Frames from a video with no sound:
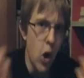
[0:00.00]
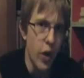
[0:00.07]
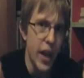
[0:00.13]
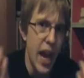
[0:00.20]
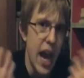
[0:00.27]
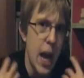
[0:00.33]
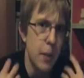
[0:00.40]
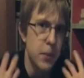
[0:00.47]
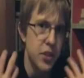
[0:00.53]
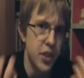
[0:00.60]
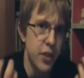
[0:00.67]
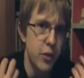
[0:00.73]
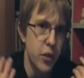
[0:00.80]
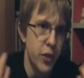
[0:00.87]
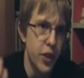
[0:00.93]
caps
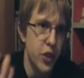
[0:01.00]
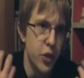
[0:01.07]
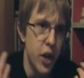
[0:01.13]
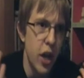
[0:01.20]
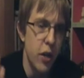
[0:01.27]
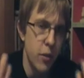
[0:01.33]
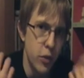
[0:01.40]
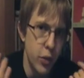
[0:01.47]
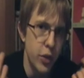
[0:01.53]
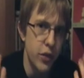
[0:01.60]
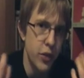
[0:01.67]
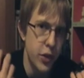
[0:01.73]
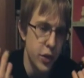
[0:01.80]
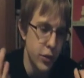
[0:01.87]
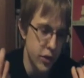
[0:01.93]
and referring to
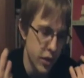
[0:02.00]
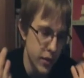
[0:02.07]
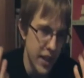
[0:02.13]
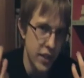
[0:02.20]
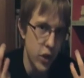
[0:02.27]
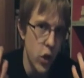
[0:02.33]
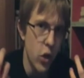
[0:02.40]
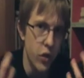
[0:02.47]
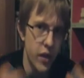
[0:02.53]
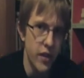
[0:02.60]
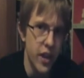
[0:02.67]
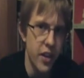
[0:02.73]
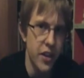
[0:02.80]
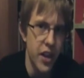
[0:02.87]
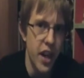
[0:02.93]
himself as Hulk the
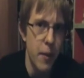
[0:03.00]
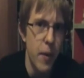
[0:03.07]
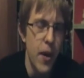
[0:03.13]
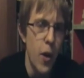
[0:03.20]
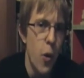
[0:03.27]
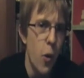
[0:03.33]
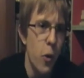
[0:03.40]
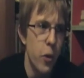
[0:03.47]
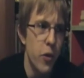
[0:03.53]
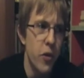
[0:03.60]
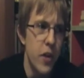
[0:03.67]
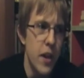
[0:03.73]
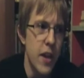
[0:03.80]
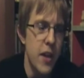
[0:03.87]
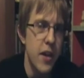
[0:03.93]
entire time, or
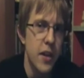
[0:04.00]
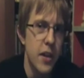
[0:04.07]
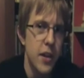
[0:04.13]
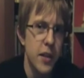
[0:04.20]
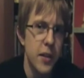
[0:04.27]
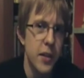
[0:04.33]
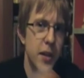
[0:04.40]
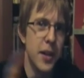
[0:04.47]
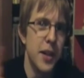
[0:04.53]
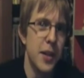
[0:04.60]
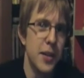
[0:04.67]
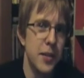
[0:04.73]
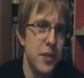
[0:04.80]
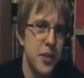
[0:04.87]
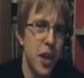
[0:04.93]
the
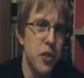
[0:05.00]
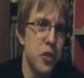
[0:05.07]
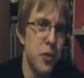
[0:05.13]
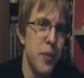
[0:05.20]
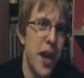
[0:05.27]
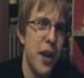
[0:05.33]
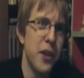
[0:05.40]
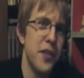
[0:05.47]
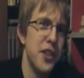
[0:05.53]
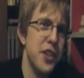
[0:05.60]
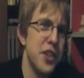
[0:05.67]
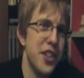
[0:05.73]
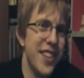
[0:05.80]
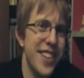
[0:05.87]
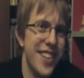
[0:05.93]
Dr. Banner
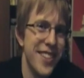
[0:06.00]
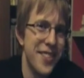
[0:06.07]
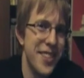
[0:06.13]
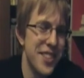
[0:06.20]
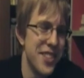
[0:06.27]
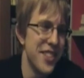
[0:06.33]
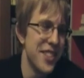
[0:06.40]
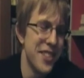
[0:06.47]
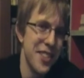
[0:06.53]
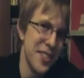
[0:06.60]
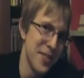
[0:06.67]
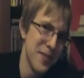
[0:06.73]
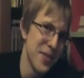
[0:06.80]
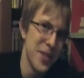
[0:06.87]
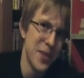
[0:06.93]
version where it's just
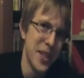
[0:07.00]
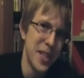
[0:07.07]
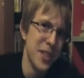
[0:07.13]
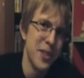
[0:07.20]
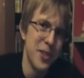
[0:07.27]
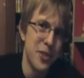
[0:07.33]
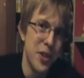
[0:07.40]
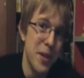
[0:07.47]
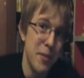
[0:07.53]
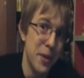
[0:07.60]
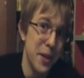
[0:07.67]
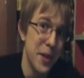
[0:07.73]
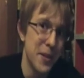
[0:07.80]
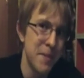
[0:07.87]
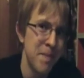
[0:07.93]
the regular straight
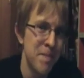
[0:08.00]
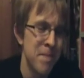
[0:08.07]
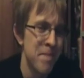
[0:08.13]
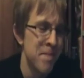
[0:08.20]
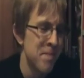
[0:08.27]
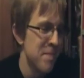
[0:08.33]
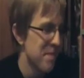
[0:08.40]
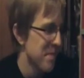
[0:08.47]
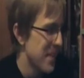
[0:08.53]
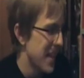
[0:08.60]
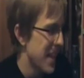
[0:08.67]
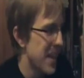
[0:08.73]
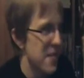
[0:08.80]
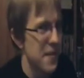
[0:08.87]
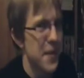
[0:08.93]
book.
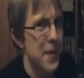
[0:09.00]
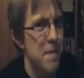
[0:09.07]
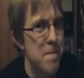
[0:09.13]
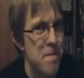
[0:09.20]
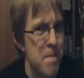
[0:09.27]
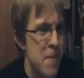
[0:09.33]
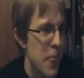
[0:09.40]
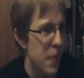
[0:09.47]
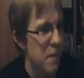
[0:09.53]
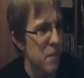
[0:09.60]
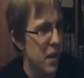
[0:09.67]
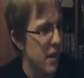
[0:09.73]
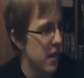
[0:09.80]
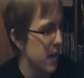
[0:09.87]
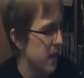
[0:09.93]
Kind of fun.
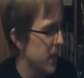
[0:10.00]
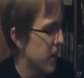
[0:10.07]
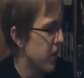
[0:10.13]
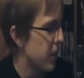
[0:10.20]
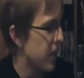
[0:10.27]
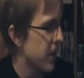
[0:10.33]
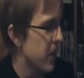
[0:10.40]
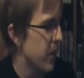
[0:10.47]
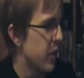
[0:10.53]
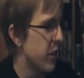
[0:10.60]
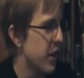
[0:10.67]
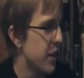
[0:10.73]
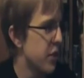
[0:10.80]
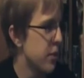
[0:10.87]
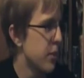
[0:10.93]
The
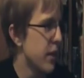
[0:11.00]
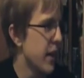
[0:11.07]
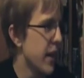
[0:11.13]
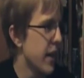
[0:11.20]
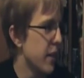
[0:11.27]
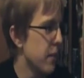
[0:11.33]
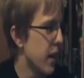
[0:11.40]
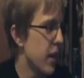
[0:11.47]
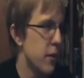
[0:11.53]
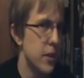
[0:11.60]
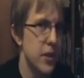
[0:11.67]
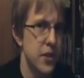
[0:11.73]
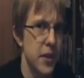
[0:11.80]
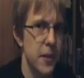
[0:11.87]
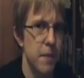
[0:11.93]
other Kindle book I had bought
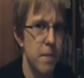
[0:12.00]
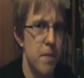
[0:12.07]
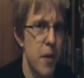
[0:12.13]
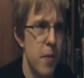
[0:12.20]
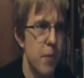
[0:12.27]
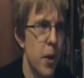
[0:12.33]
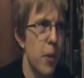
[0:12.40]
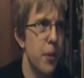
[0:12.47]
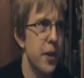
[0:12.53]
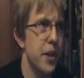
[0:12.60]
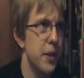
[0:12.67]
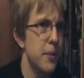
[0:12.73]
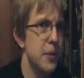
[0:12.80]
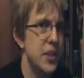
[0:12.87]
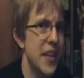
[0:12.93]
was Bo
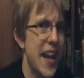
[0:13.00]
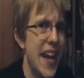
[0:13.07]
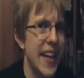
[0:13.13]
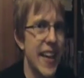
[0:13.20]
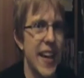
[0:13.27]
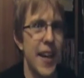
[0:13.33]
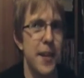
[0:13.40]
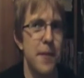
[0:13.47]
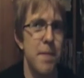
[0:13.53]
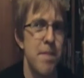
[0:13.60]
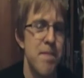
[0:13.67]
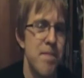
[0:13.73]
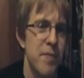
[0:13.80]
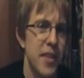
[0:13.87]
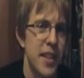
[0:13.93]
Burnham's Egghead,
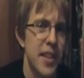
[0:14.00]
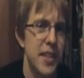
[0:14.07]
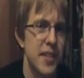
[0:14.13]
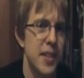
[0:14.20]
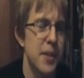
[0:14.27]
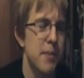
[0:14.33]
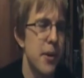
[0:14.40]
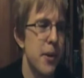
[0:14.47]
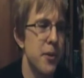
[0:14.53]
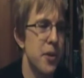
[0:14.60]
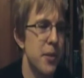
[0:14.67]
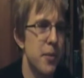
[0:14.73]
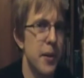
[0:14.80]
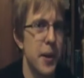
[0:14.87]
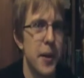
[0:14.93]
his
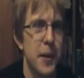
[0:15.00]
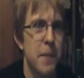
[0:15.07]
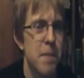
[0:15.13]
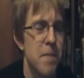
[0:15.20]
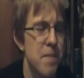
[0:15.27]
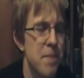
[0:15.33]
poetry book.